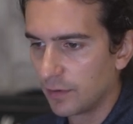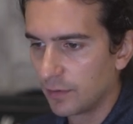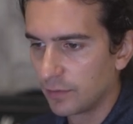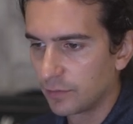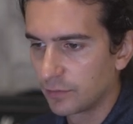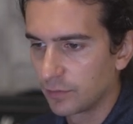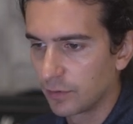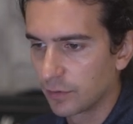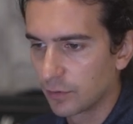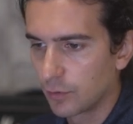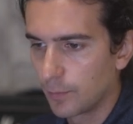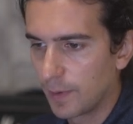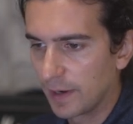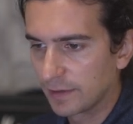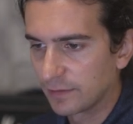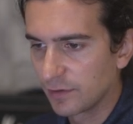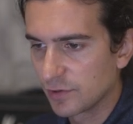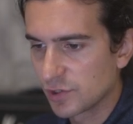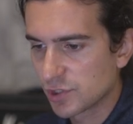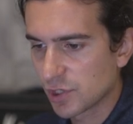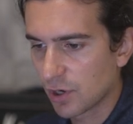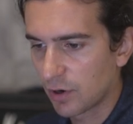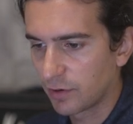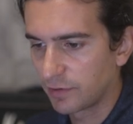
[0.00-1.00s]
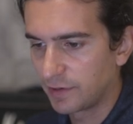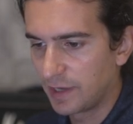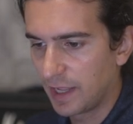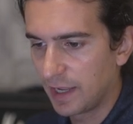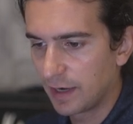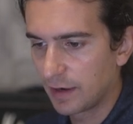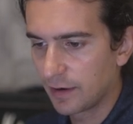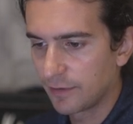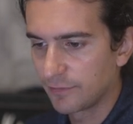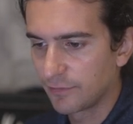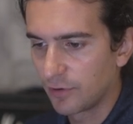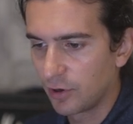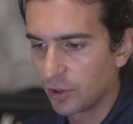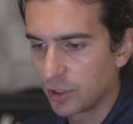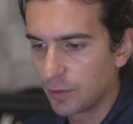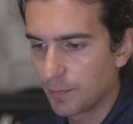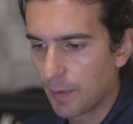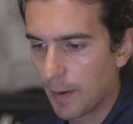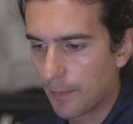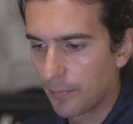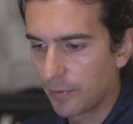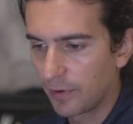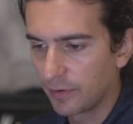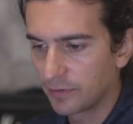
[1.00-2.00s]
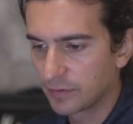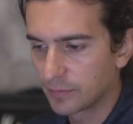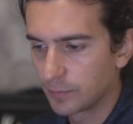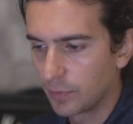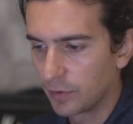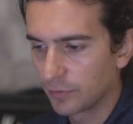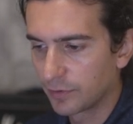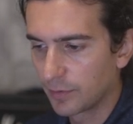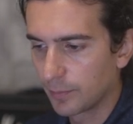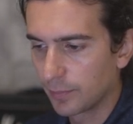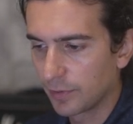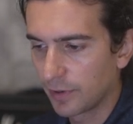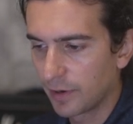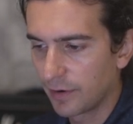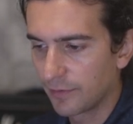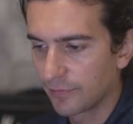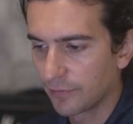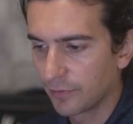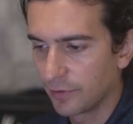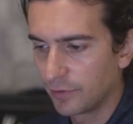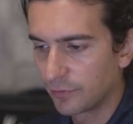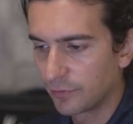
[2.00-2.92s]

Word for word: So I'll go back to chart data, volume at price multiplier for